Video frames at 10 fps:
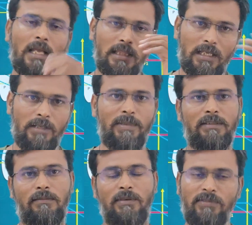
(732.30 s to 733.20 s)
the image
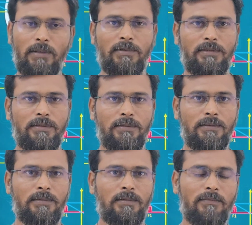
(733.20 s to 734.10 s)
will be formed
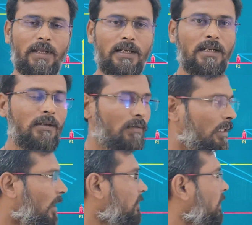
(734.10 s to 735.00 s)
when the
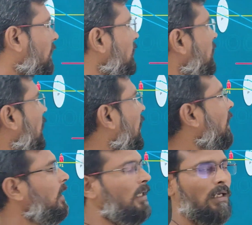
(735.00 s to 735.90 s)
object is
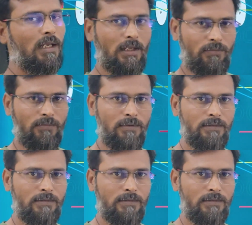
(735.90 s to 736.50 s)
at F.